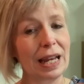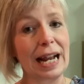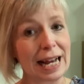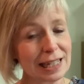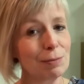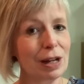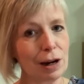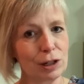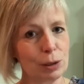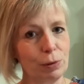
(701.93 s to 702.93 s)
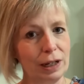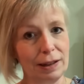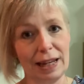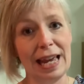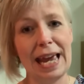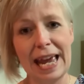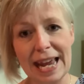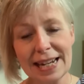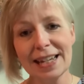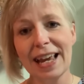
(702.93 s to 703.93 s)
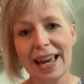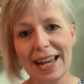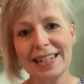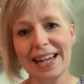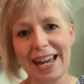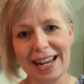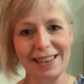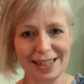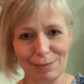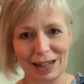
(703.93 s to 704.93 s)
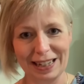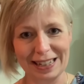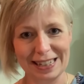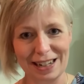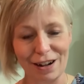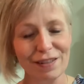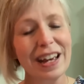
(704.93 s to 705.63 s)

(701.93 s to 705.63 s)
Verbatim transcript: It has to be Irish Spring. They hate, hate, hate the smell of this stuff.